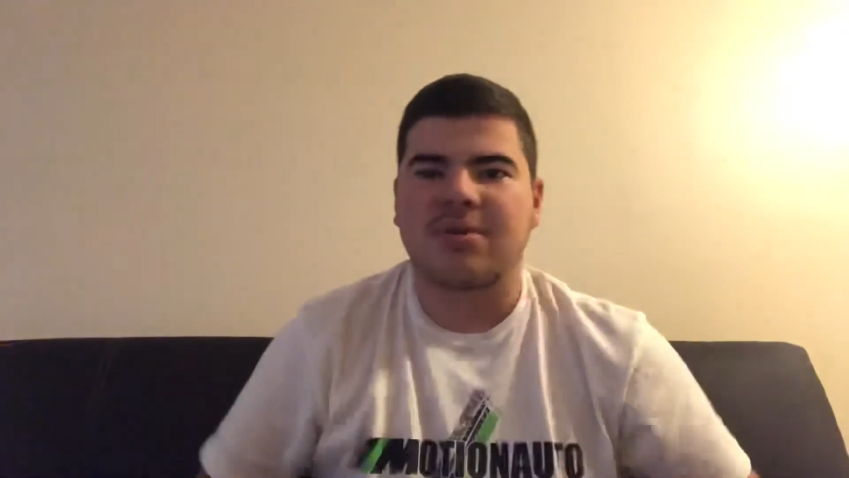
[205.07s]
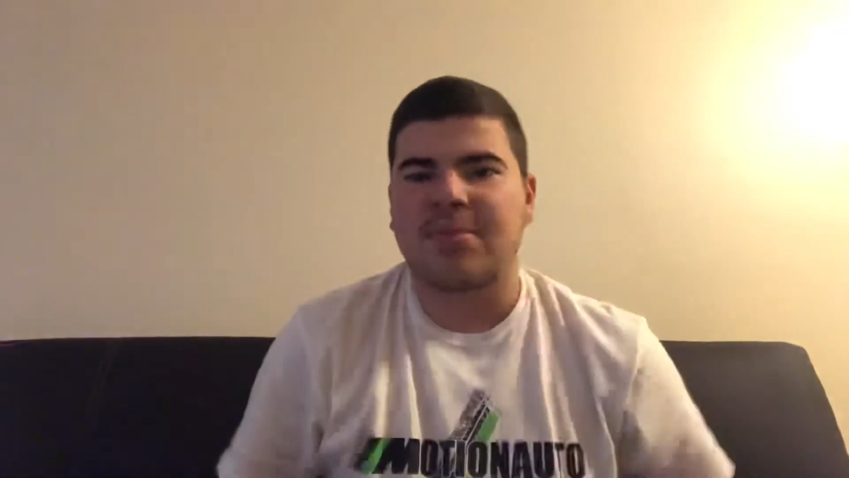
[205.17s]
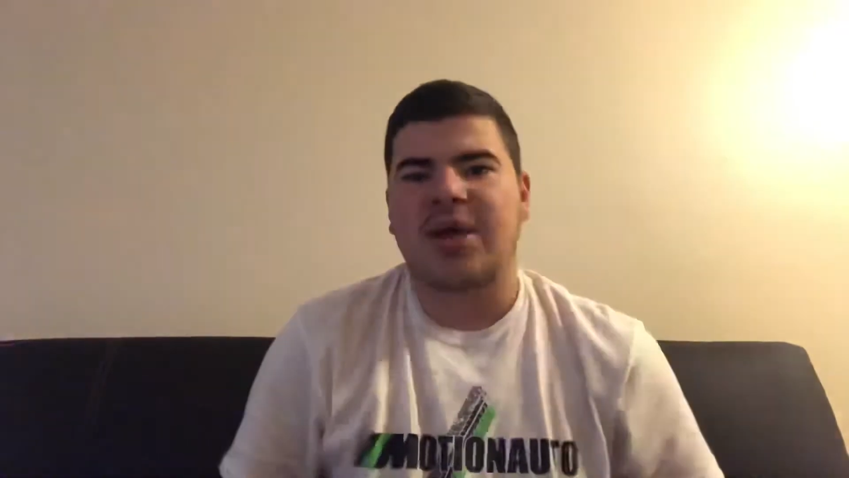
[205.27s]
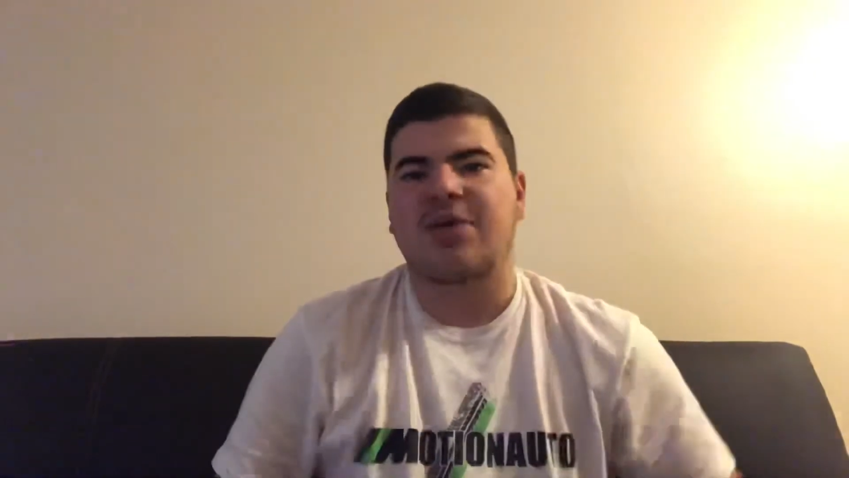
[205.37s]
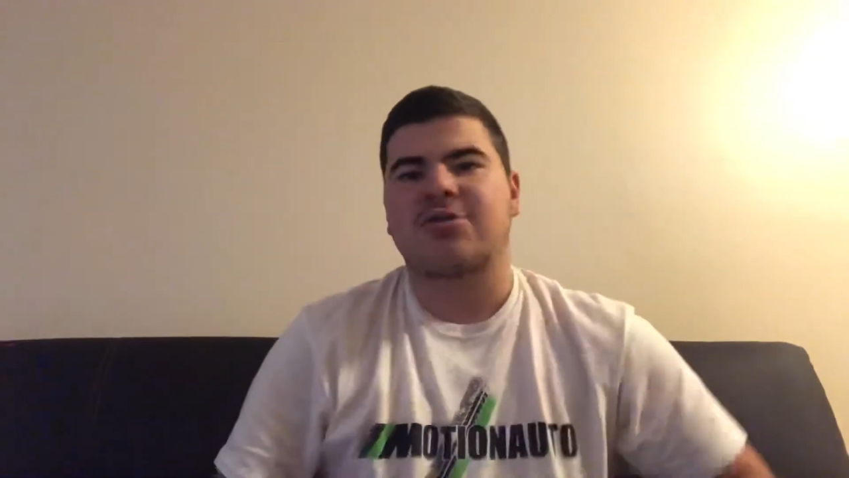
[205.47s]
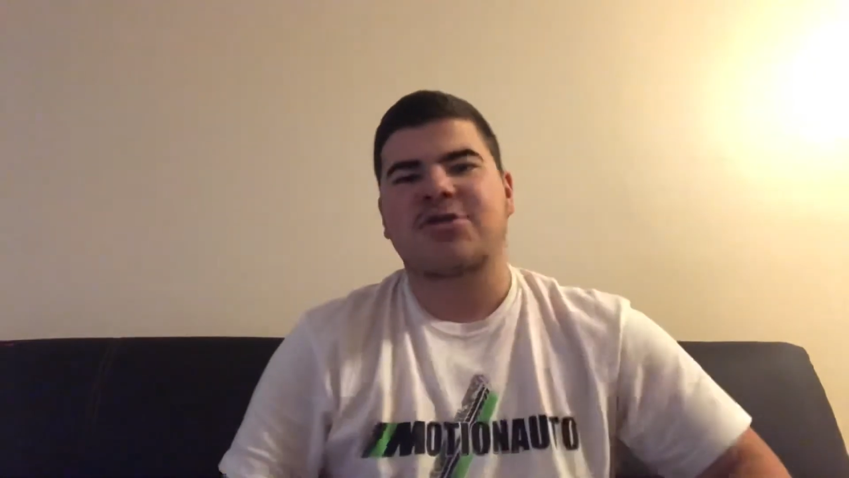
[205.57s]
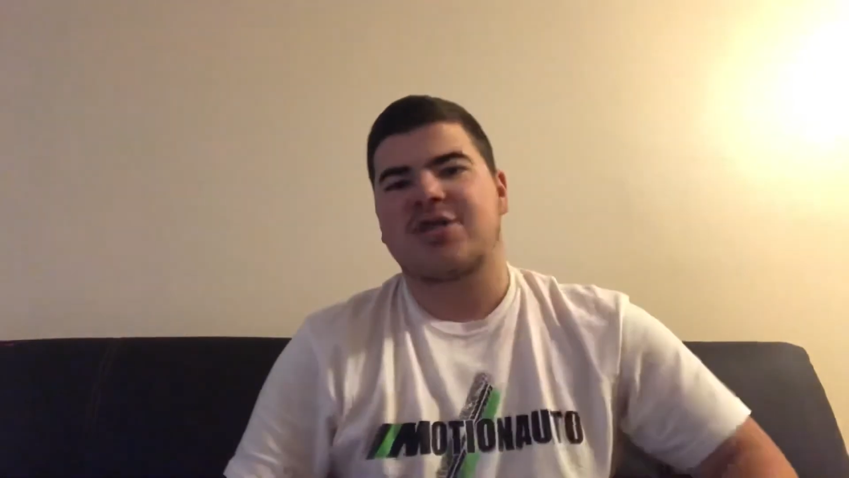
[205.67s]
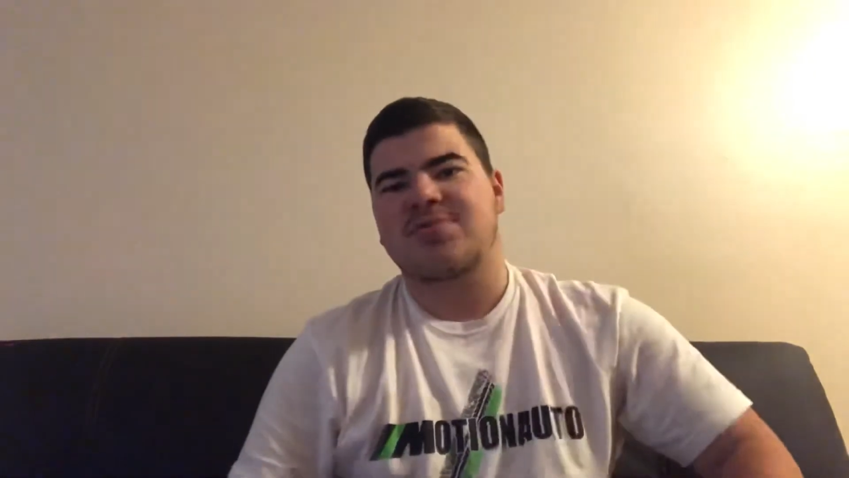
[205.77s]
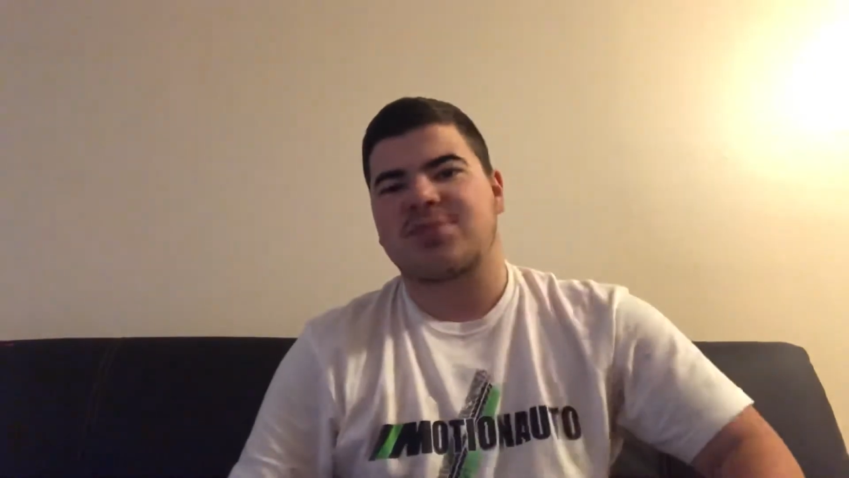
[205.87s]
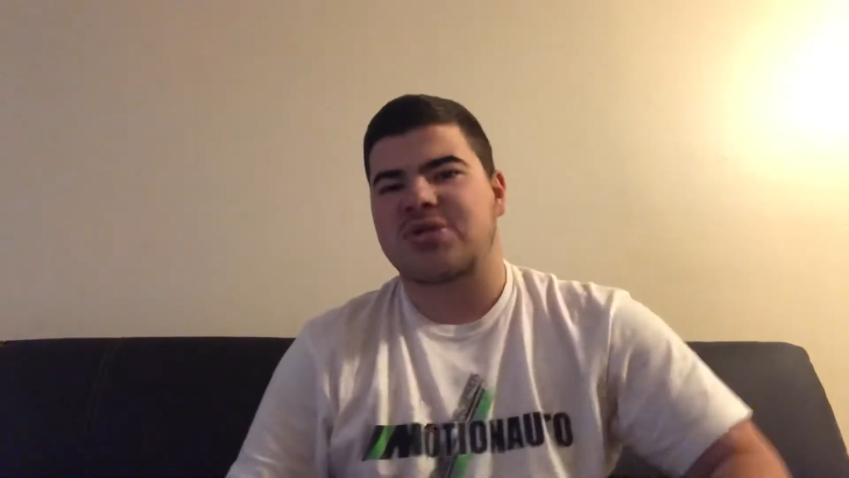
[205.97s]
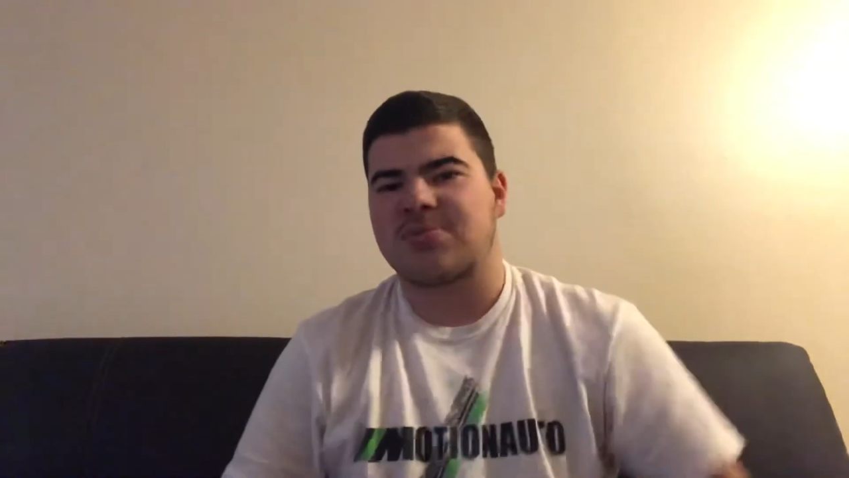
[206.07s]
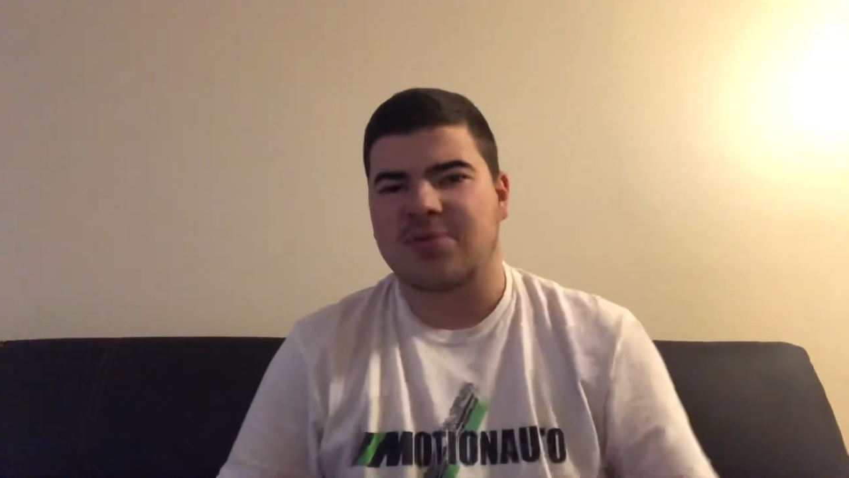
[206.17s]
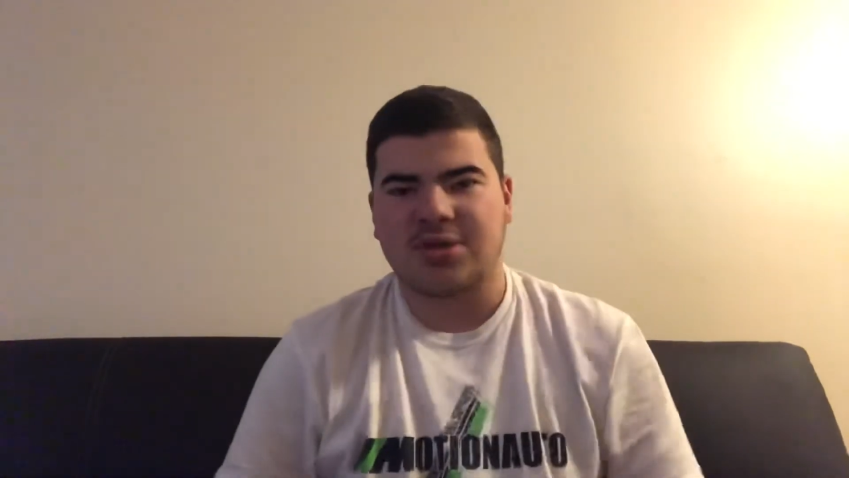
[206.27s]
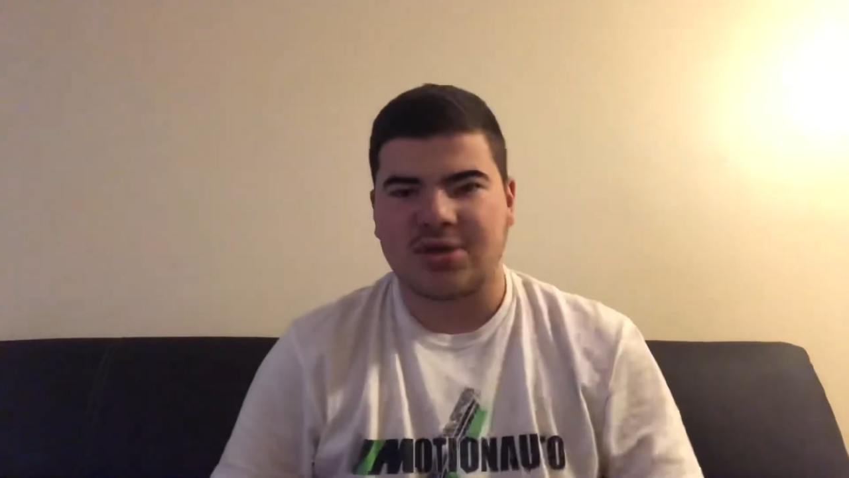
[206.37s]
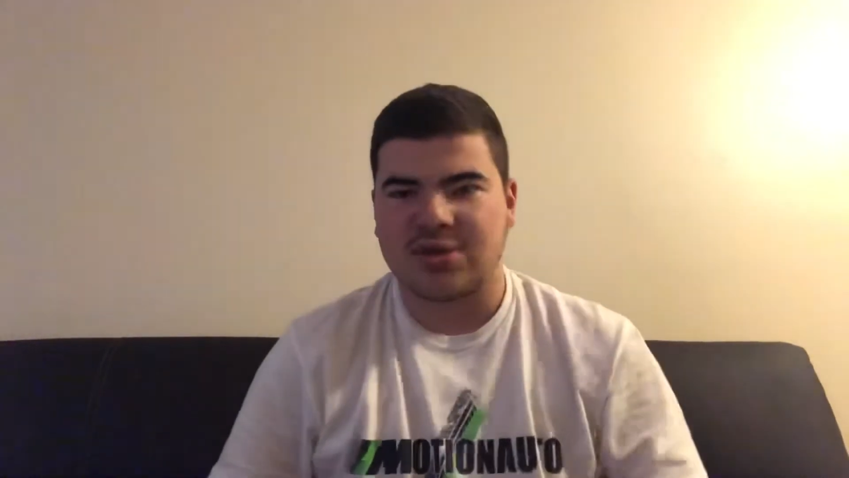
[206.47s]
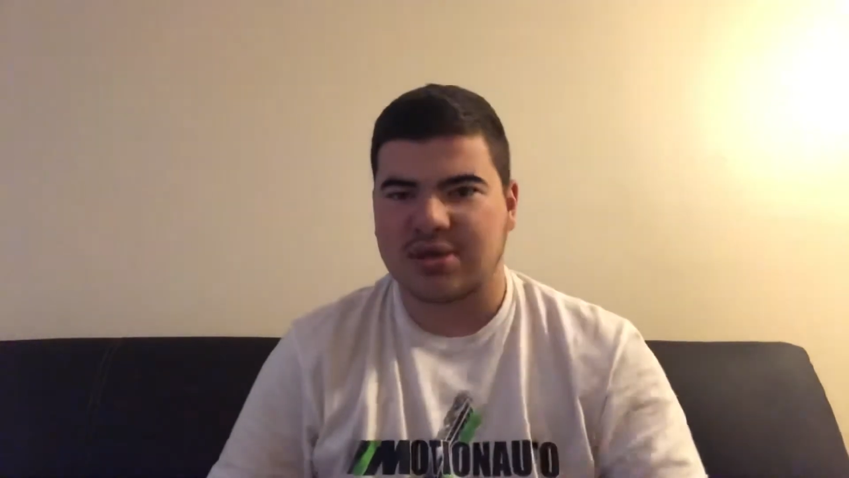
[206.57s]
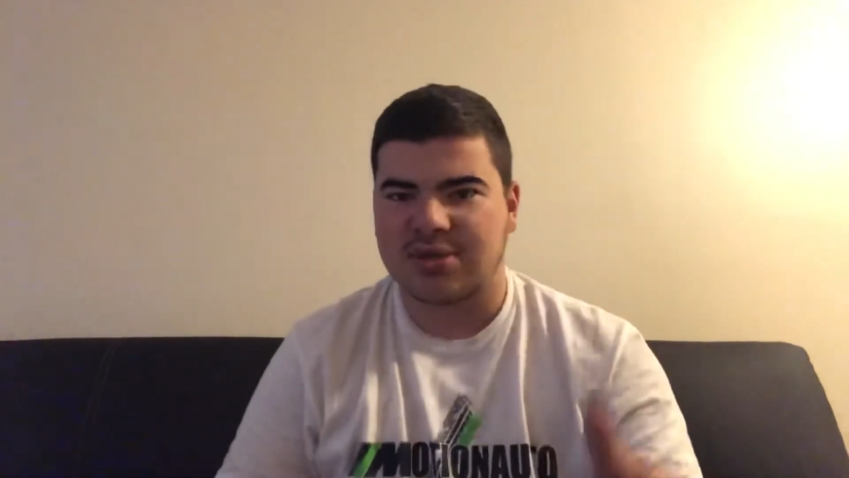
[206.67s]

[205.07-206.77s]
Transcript: manual transmission with his